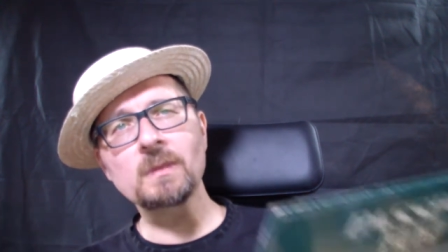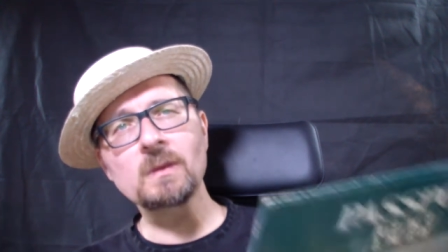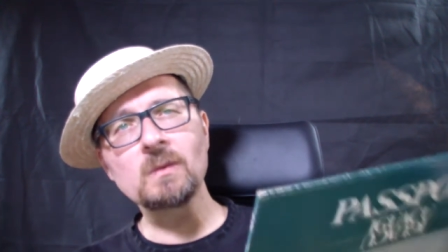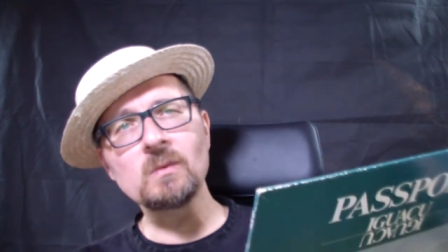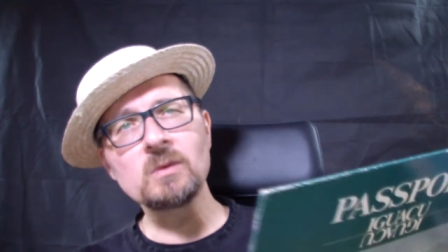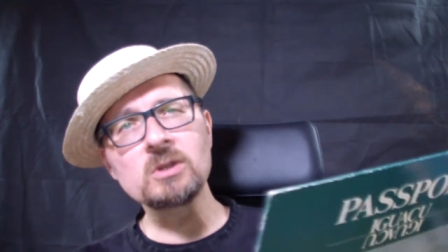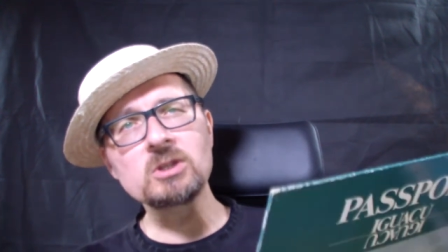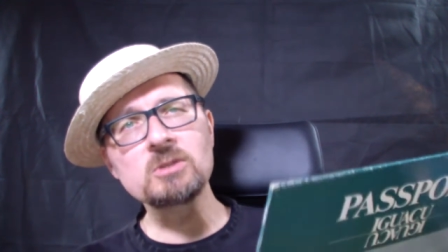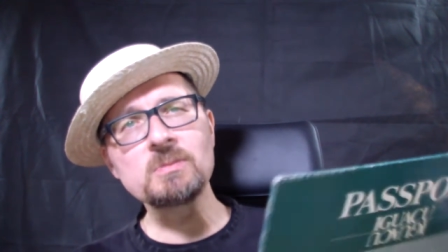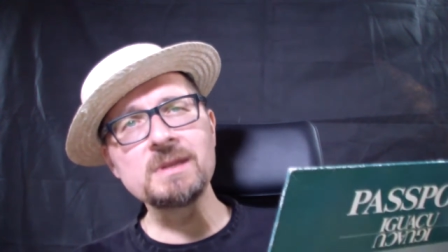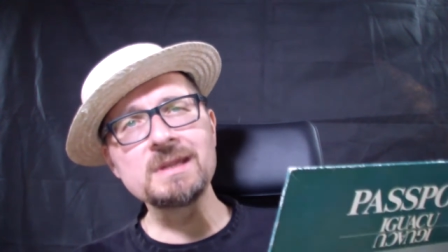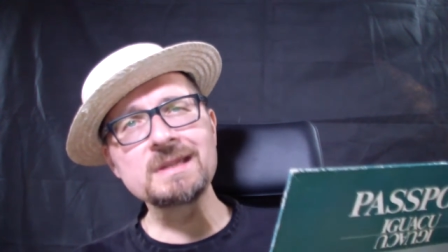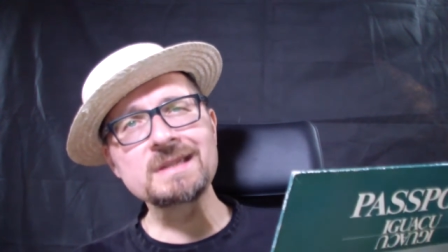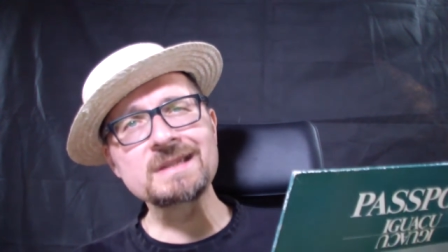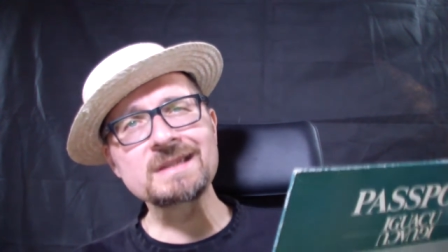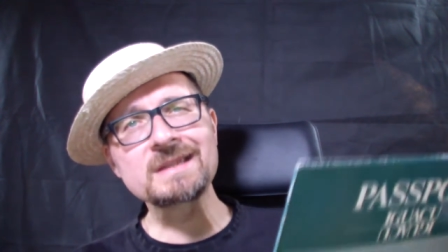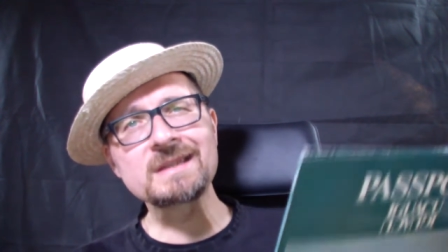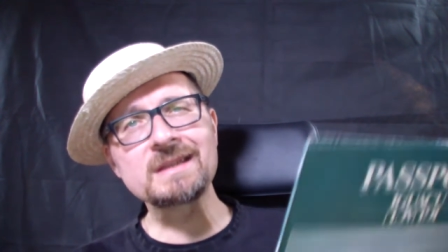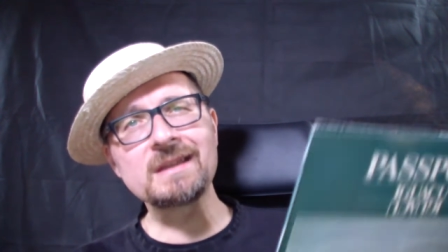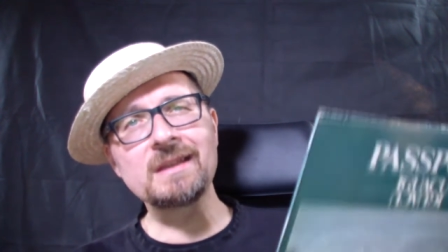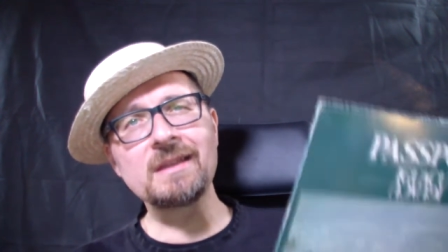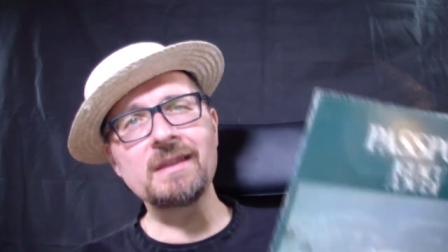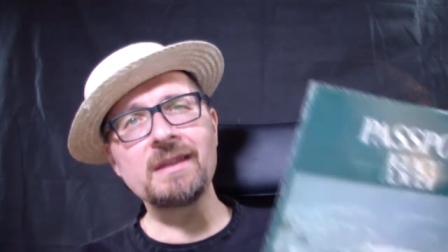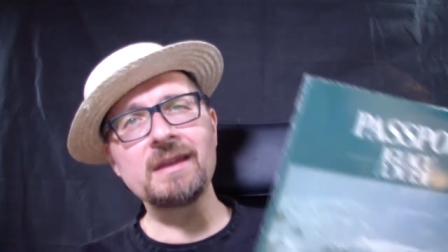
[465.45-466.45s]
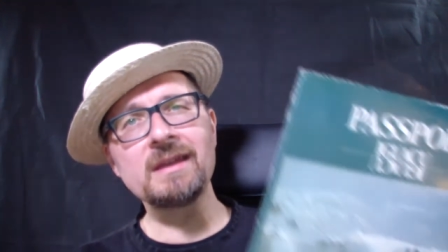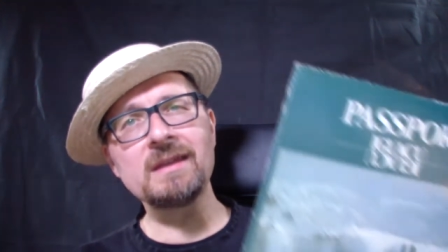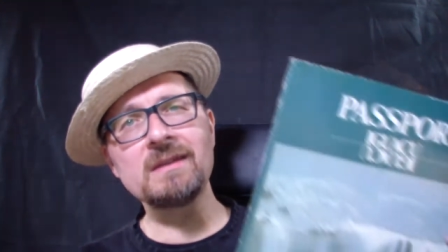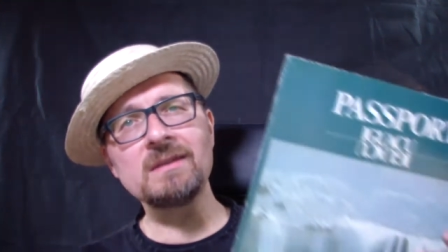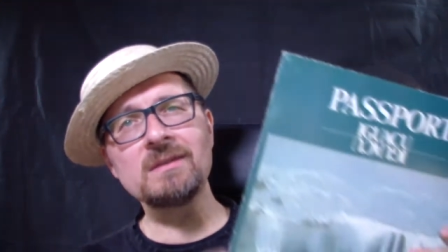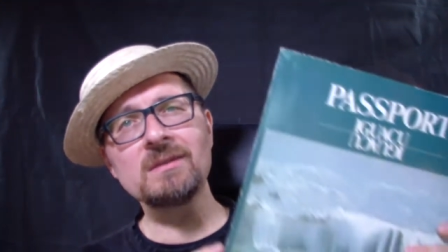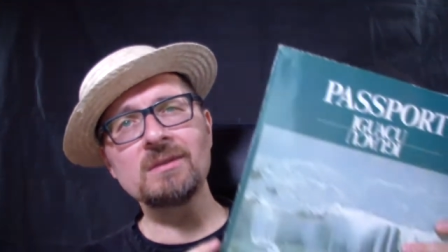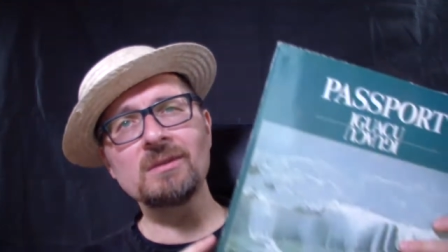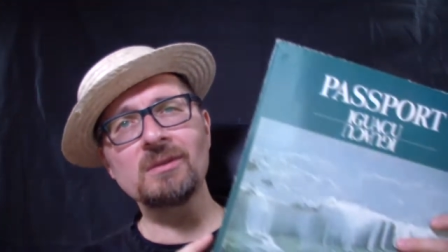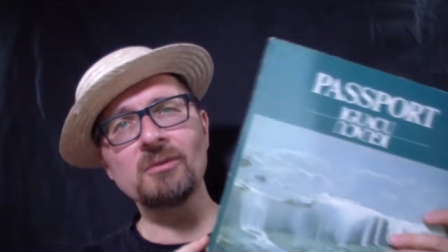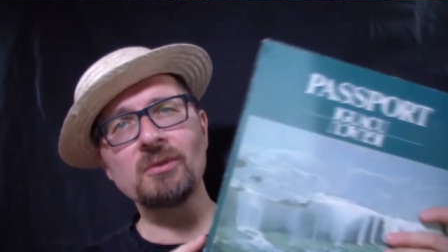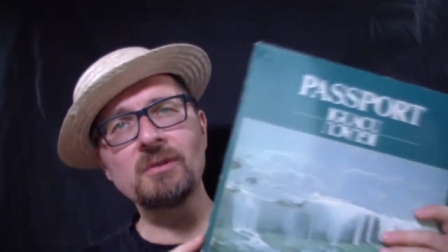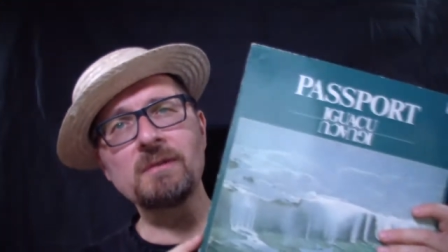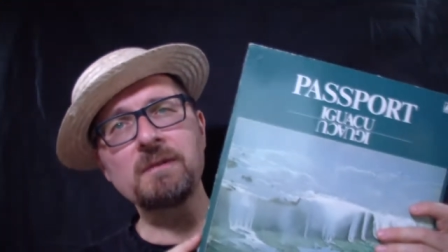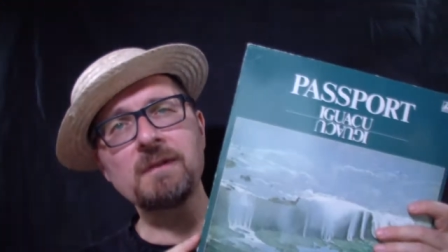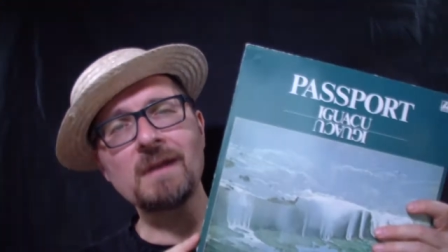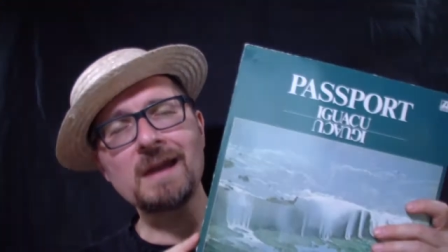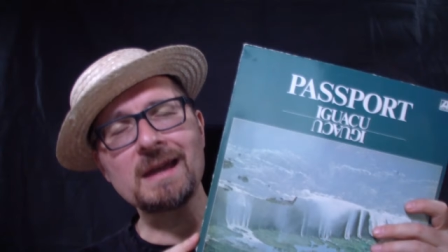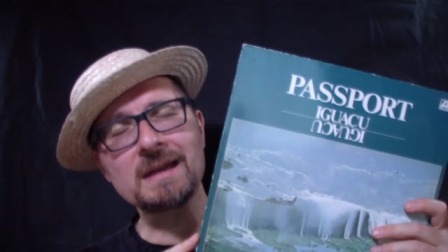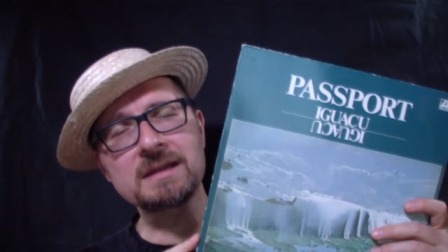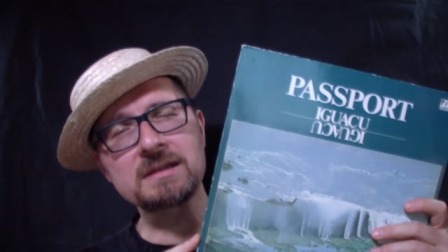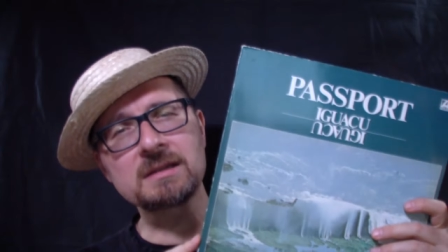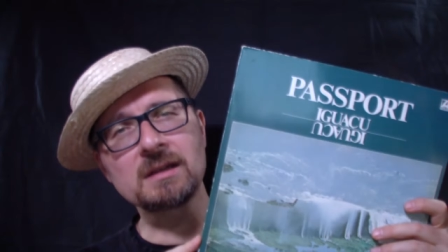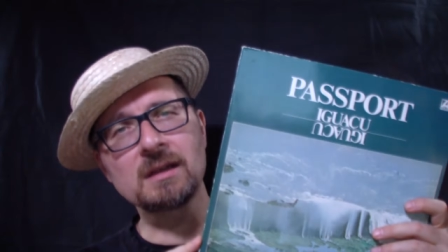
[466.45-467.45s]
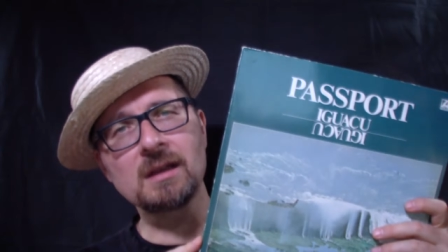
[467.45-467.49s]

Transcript: which means they reflect a